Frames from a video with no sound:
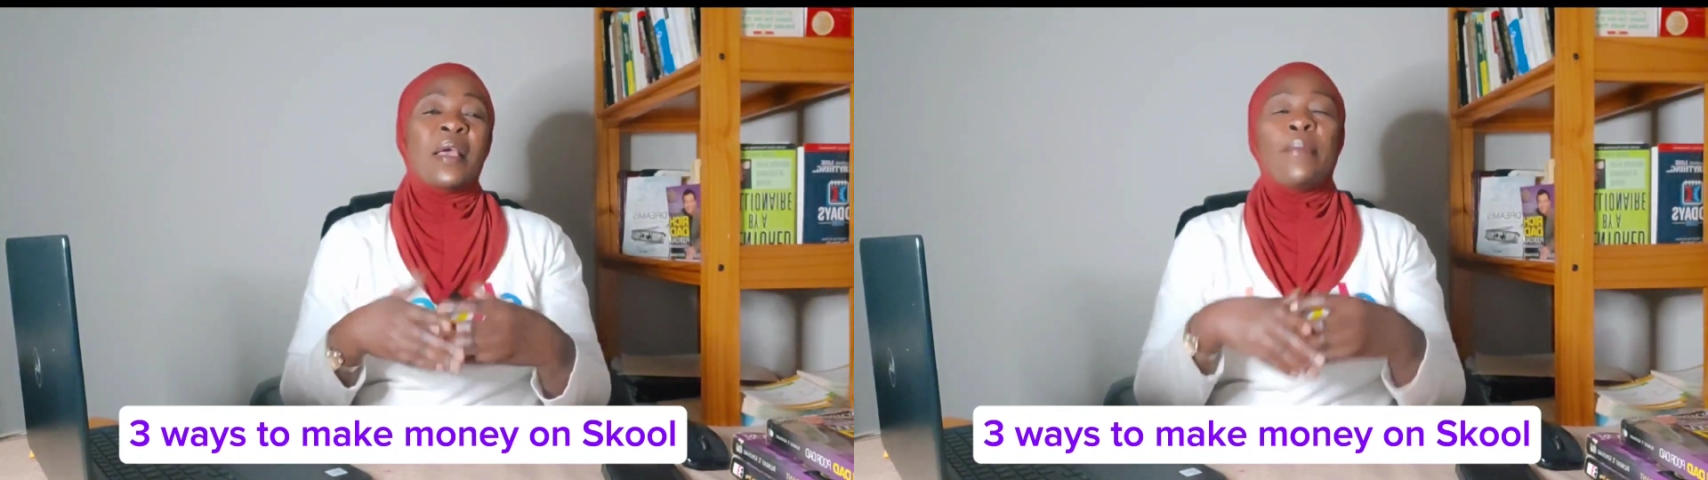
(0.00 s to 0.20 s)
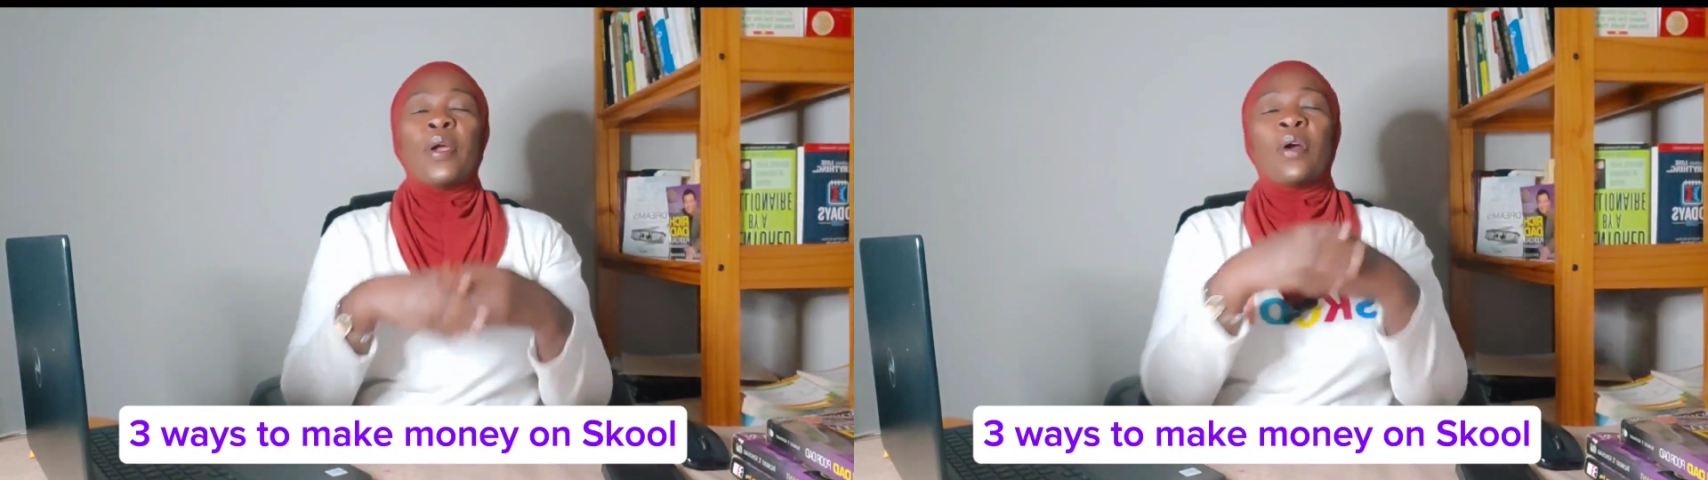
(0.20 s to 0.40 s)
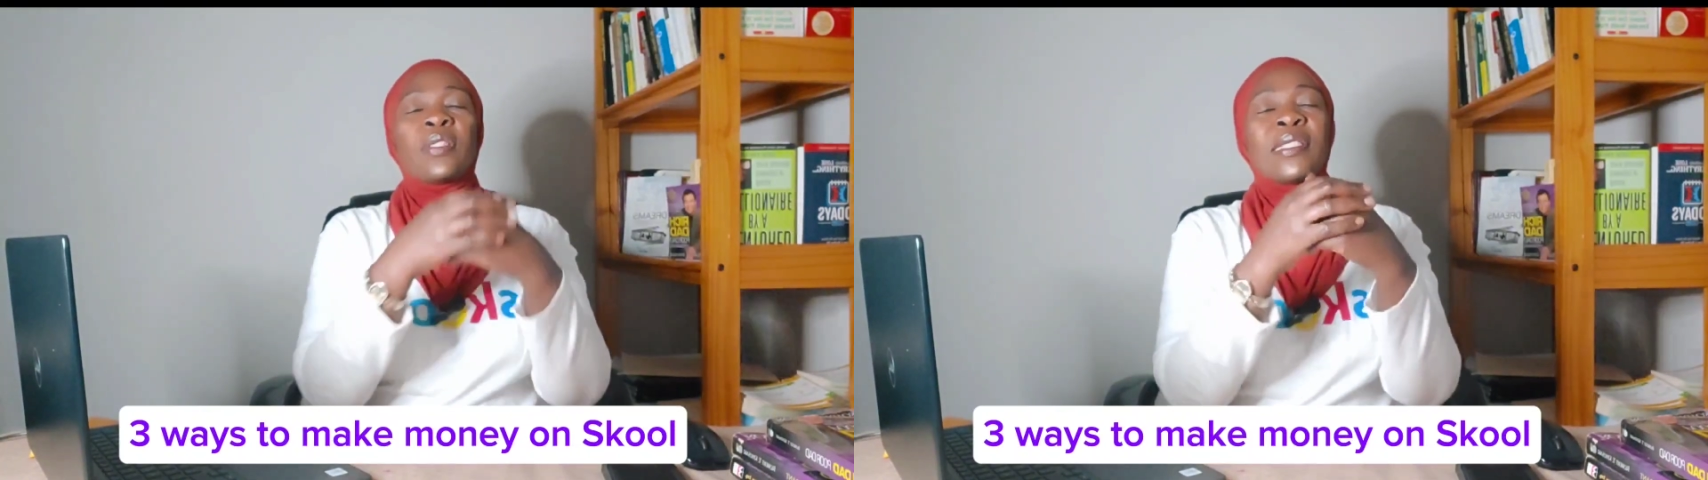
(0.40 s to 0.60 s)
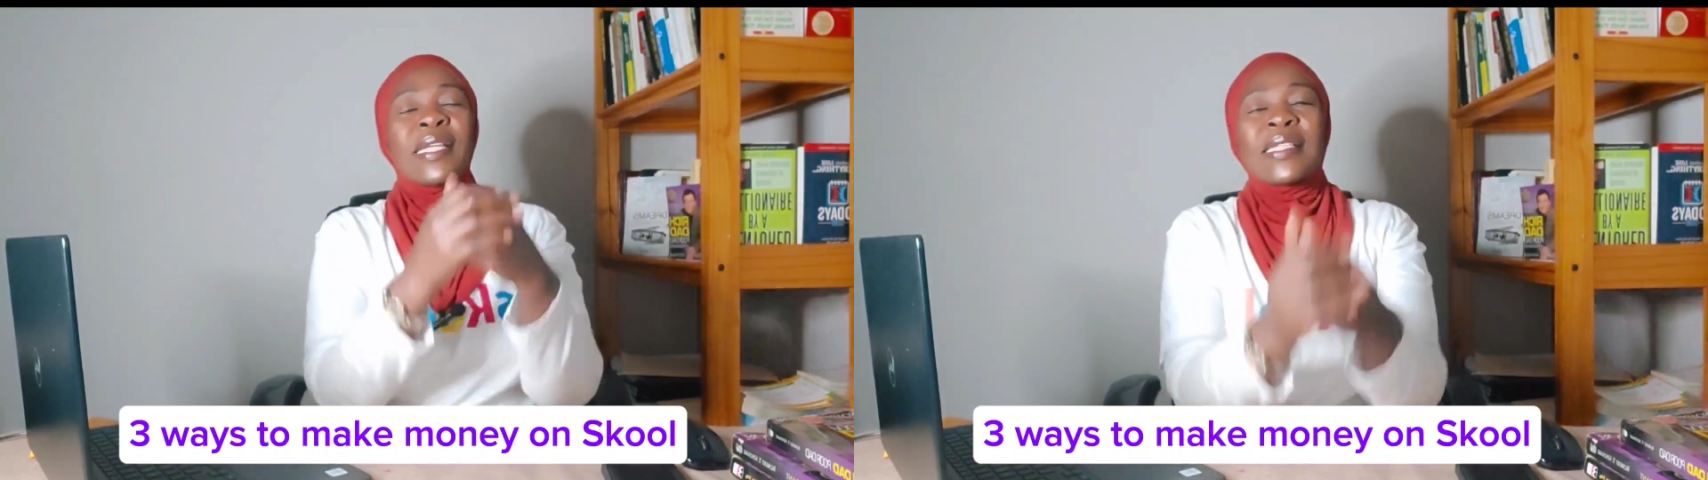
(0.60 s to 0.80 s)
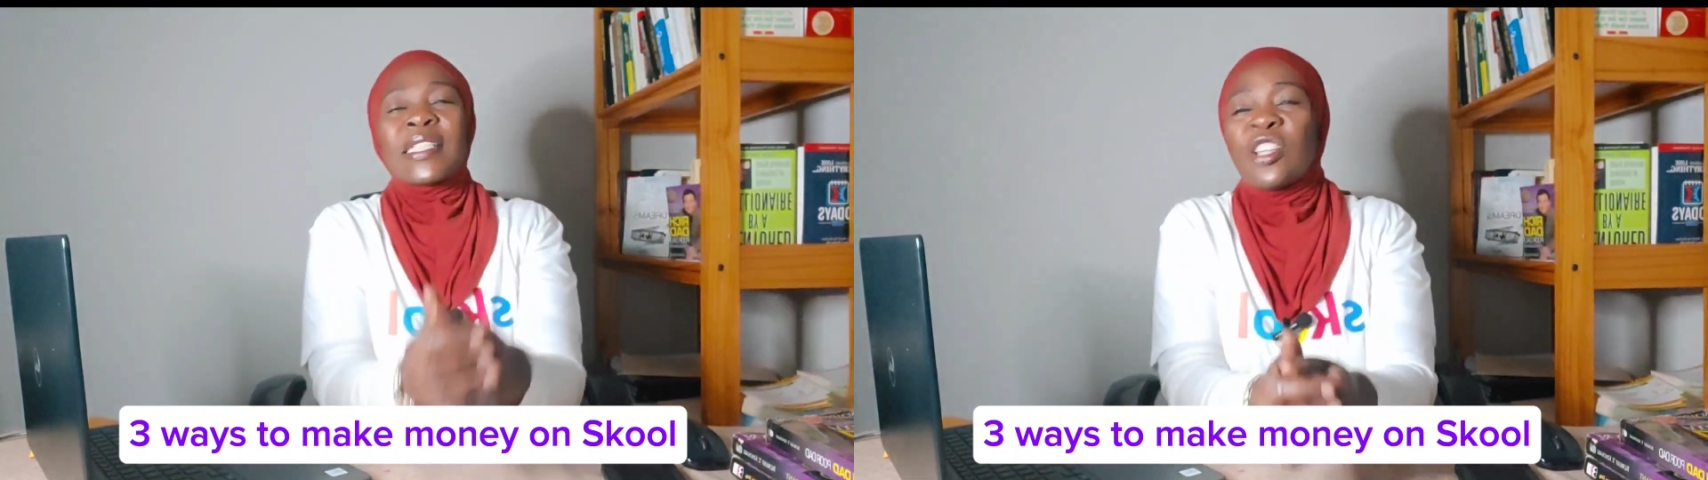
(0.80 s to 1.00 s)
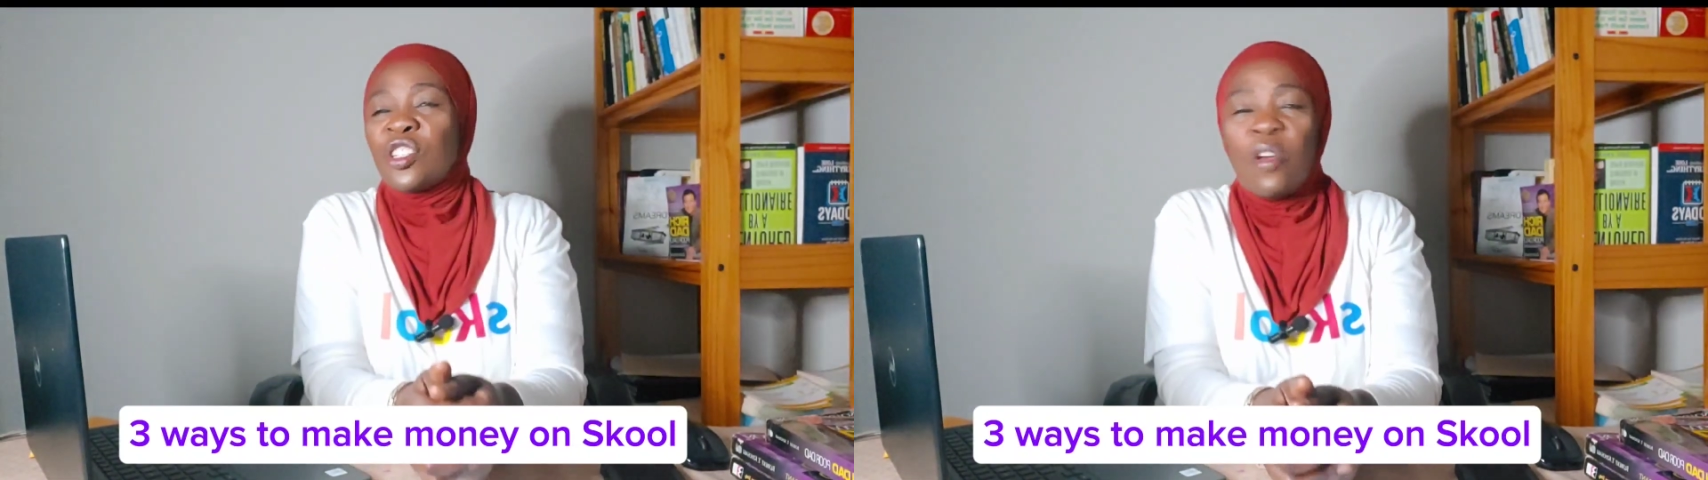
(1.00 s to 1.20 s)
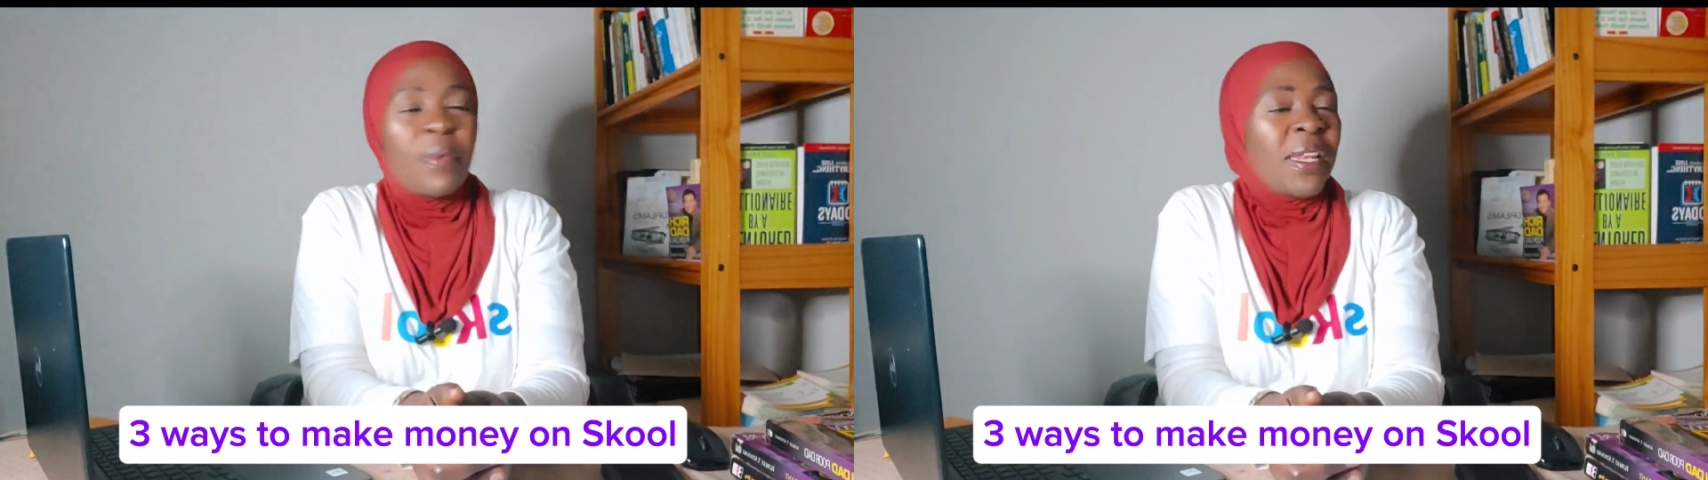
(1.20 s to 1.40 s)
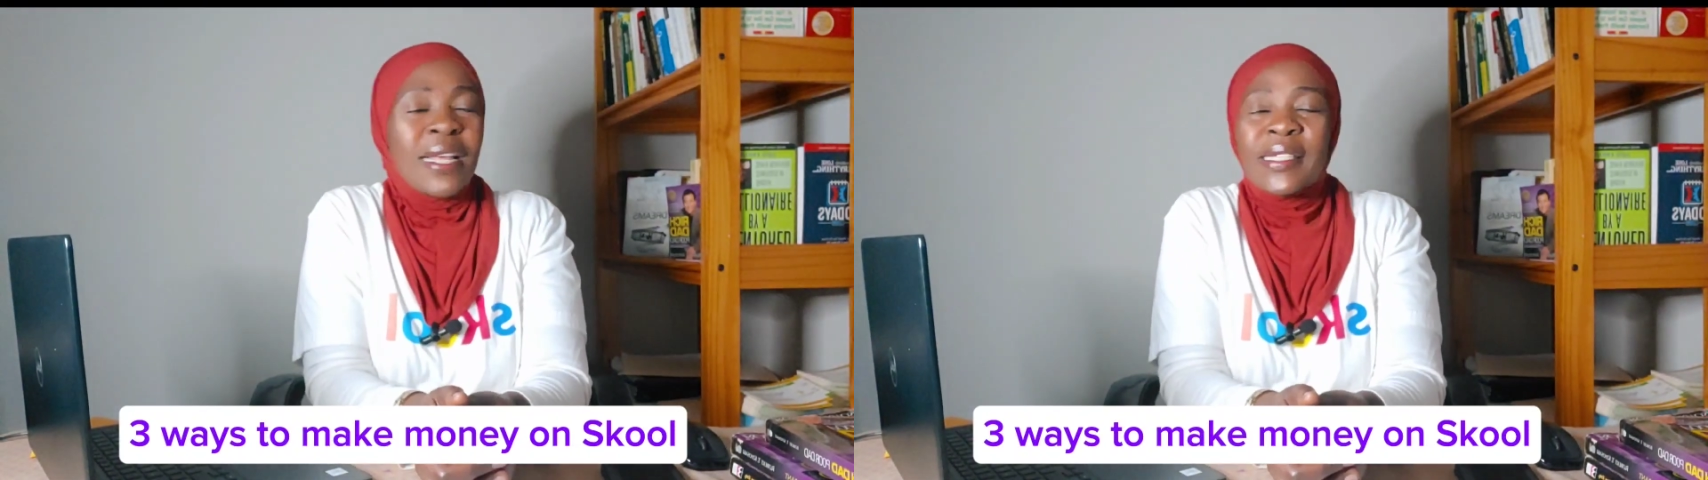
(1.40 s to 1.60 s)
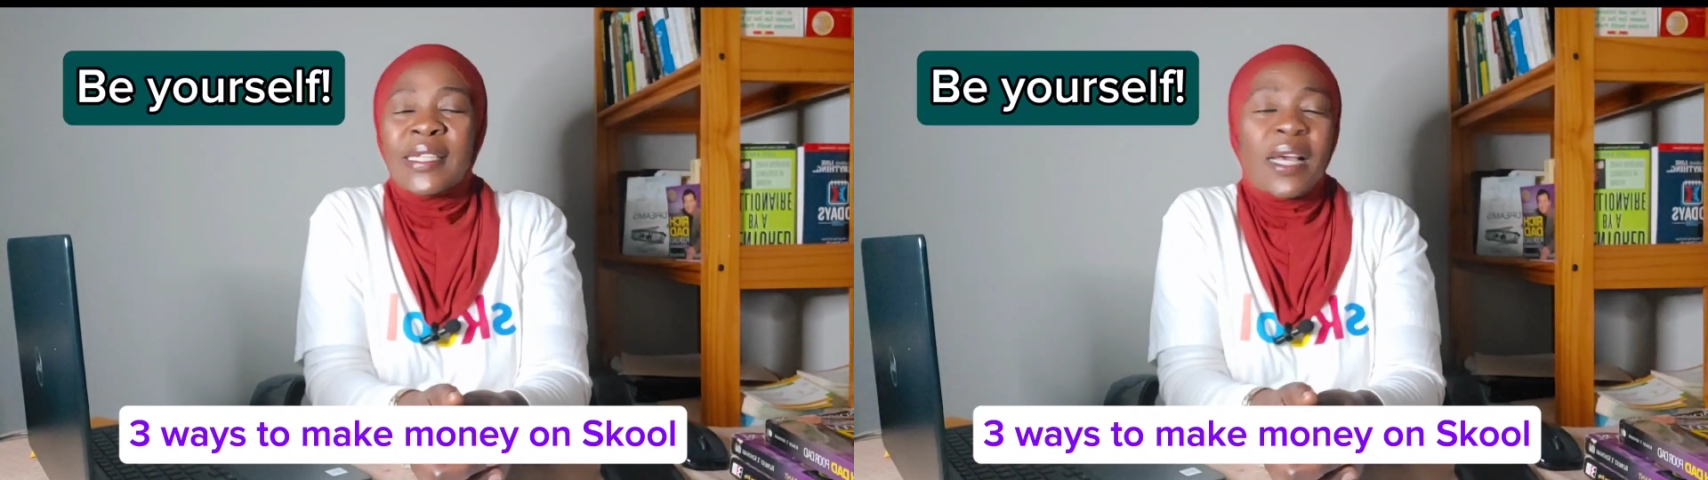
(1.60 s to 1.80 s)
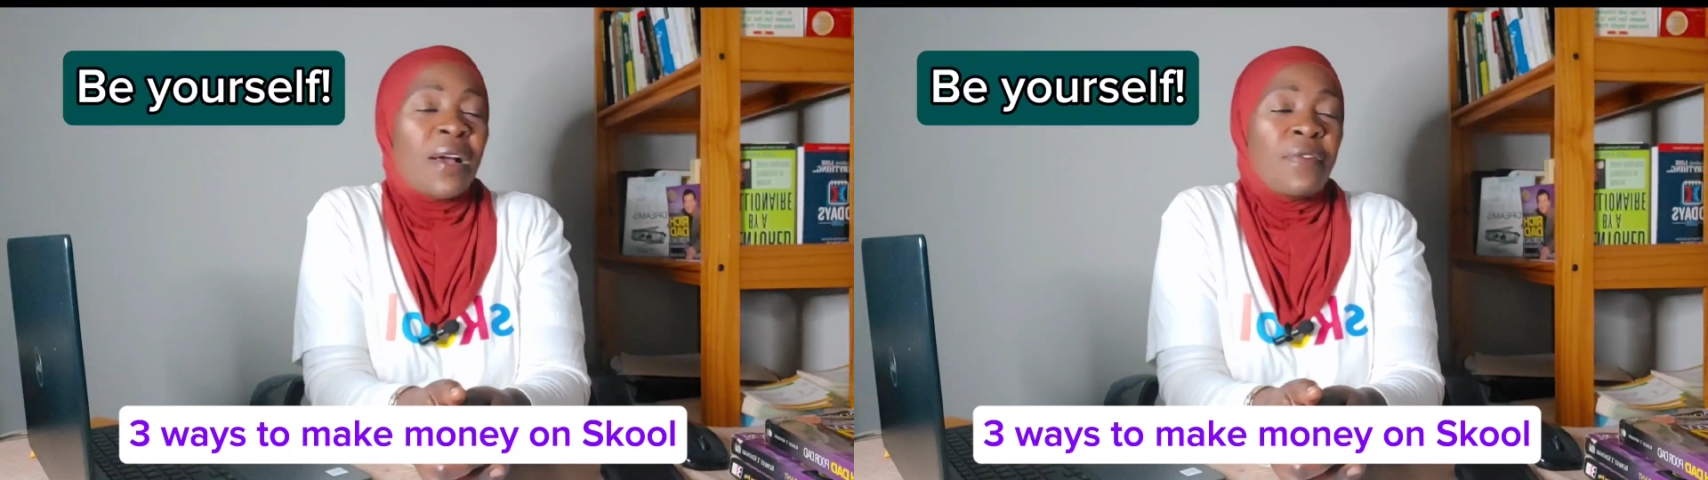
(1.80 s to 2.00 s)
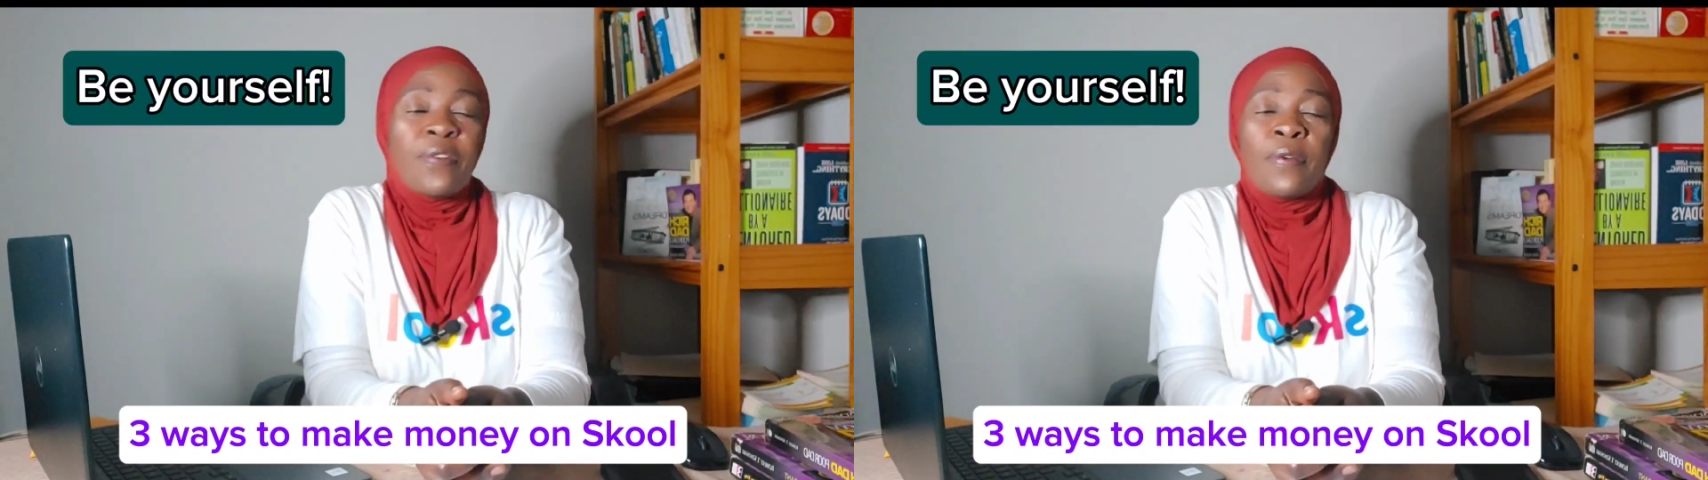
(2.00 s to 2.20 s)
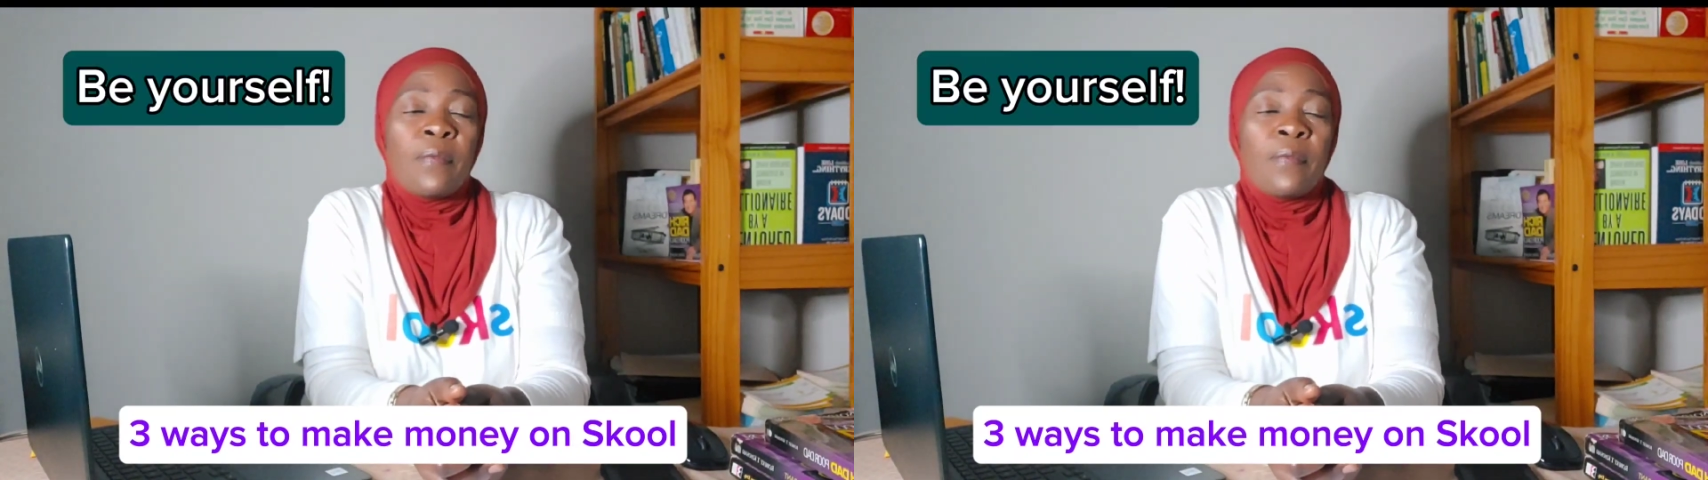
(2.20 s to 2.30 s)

because this social media stuff